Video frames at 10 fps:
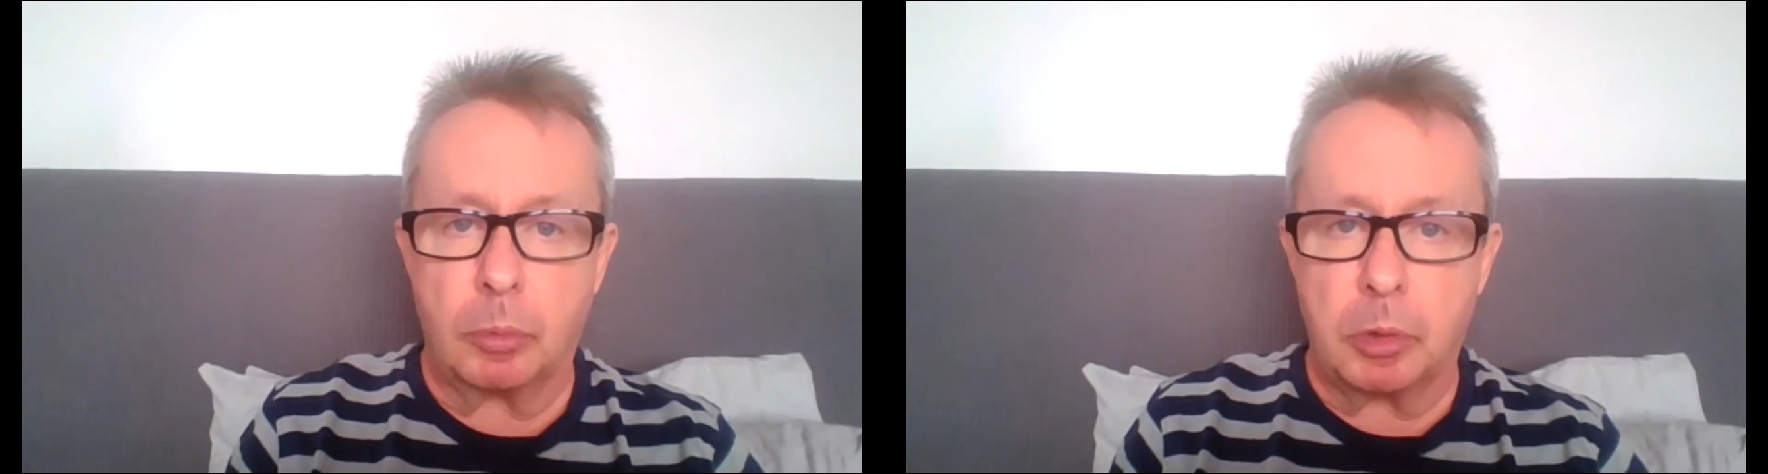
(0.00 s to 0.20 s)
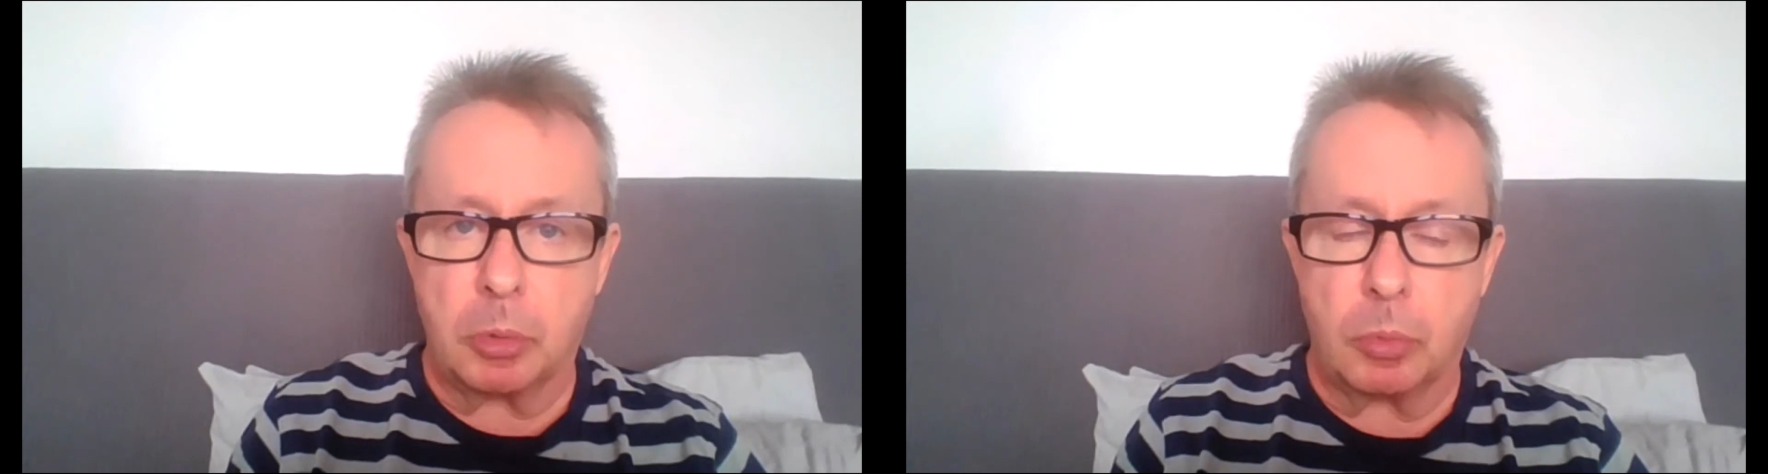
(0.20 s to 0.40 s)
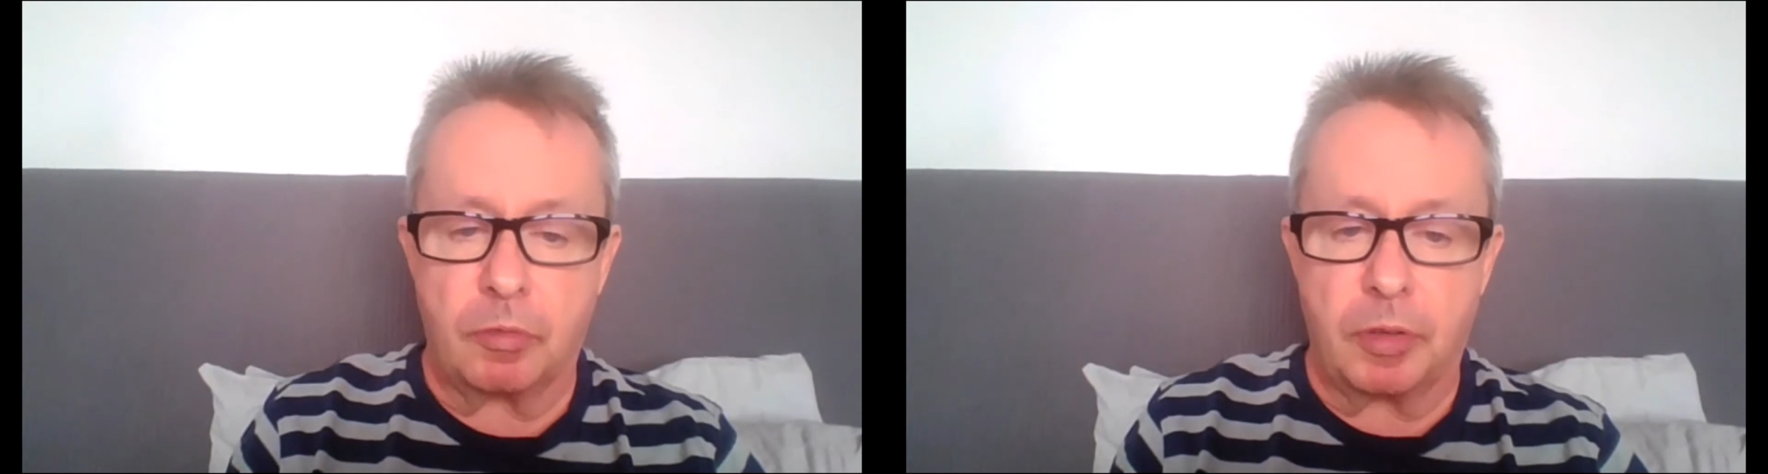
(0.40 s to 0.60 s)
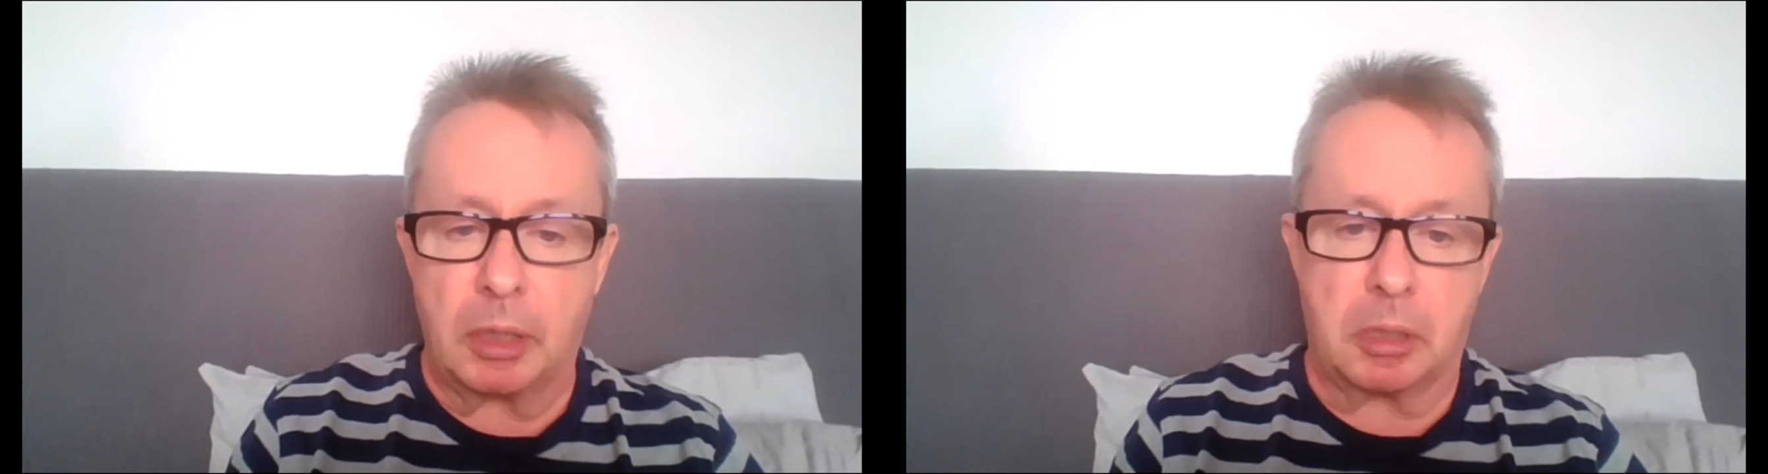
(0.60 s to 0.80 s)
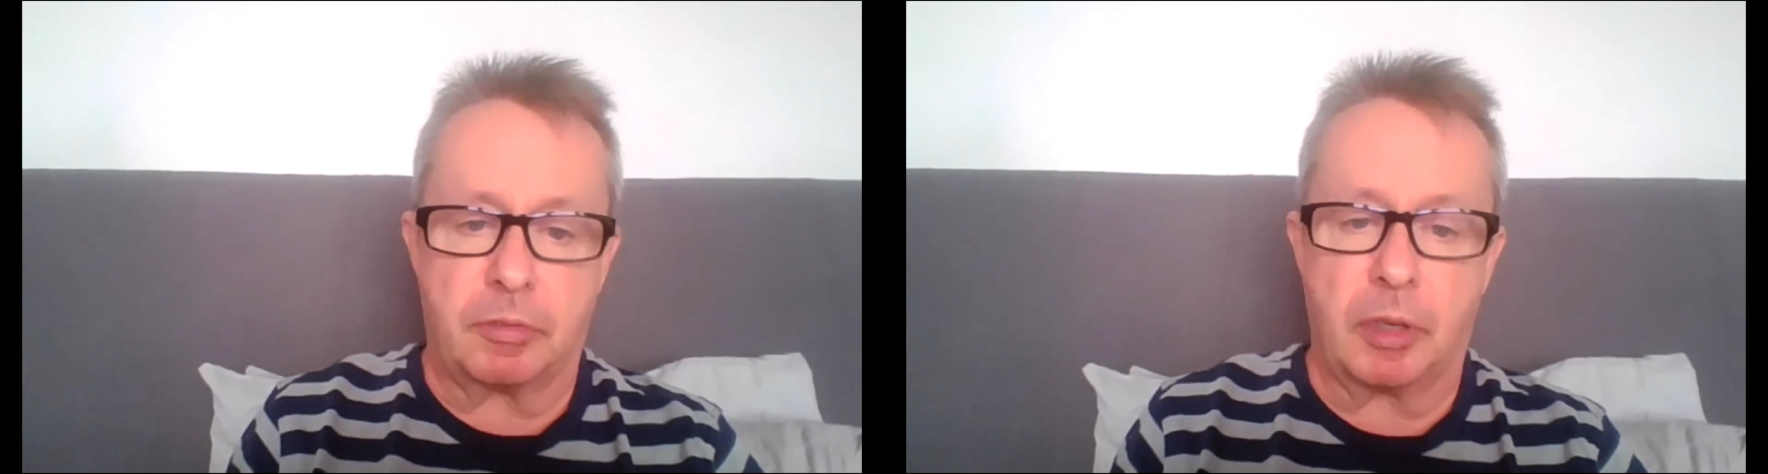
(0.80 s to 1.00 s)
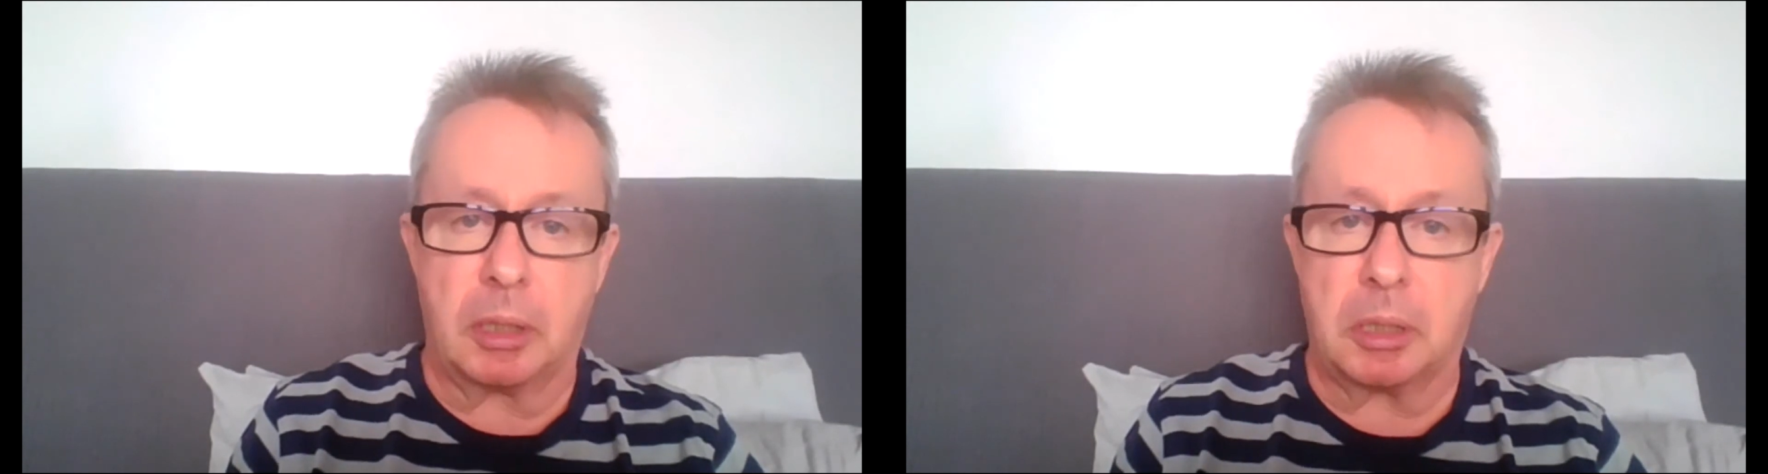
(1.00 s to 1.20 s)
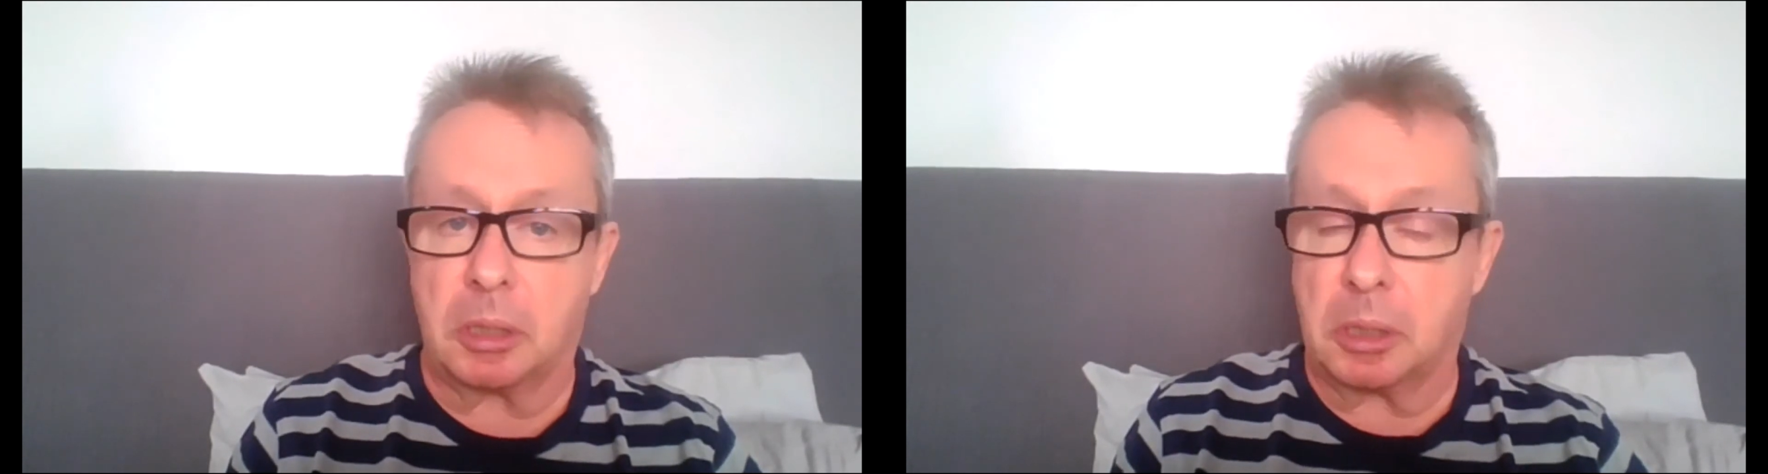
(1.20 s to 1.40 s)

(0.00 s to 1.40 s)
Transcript: We would talk face to face,